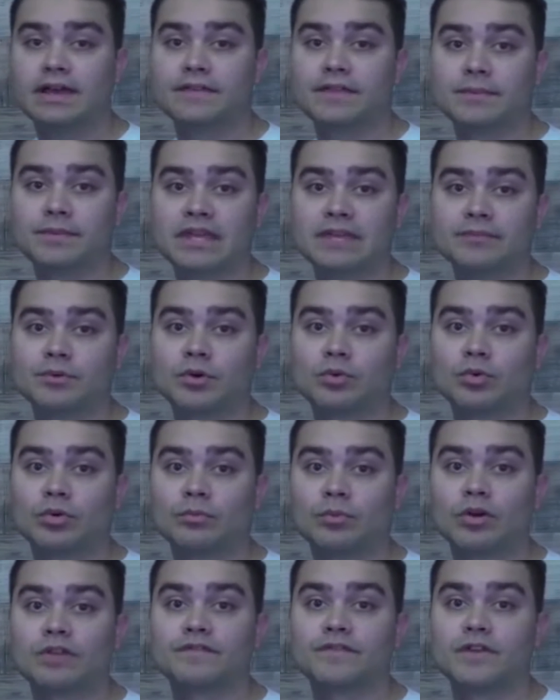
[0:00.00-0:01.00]
that people
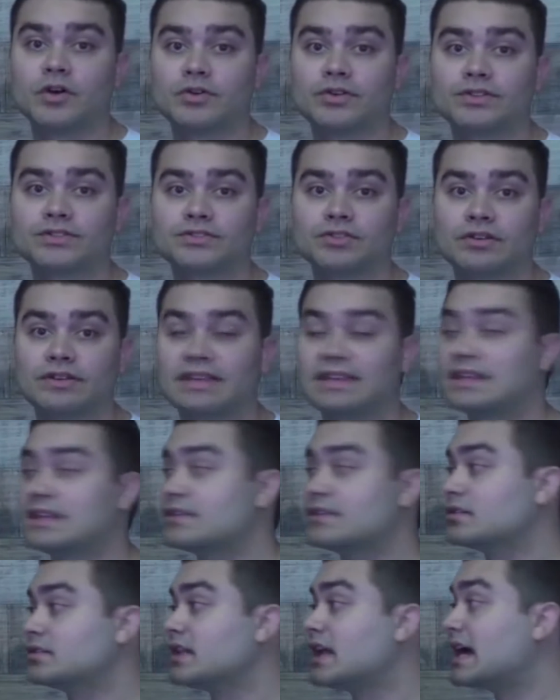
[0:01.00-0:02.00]
were more focused on
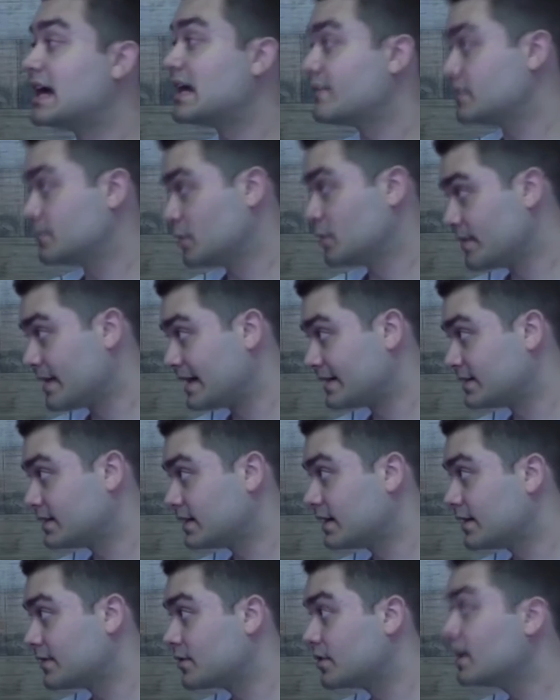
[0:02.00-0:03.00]
getting their lives put back
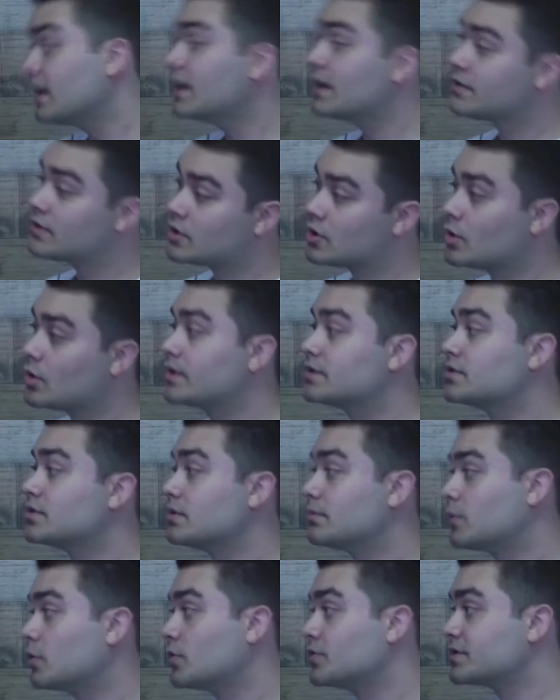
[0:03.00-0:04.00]
together than going to
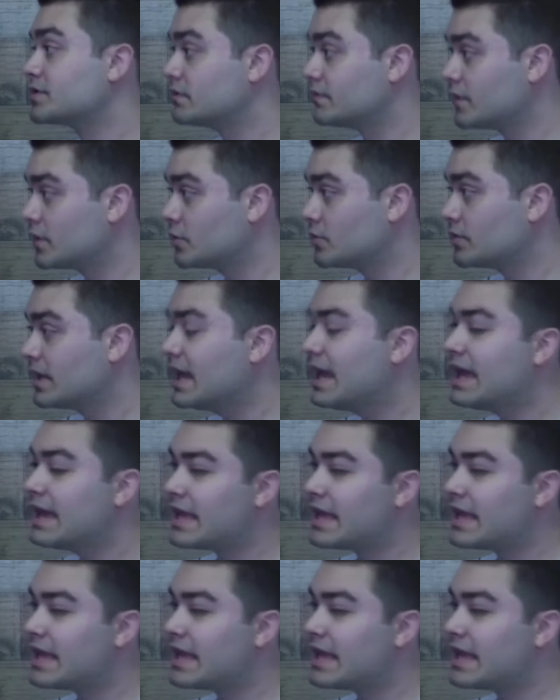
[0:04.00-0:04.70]
the polls to vote.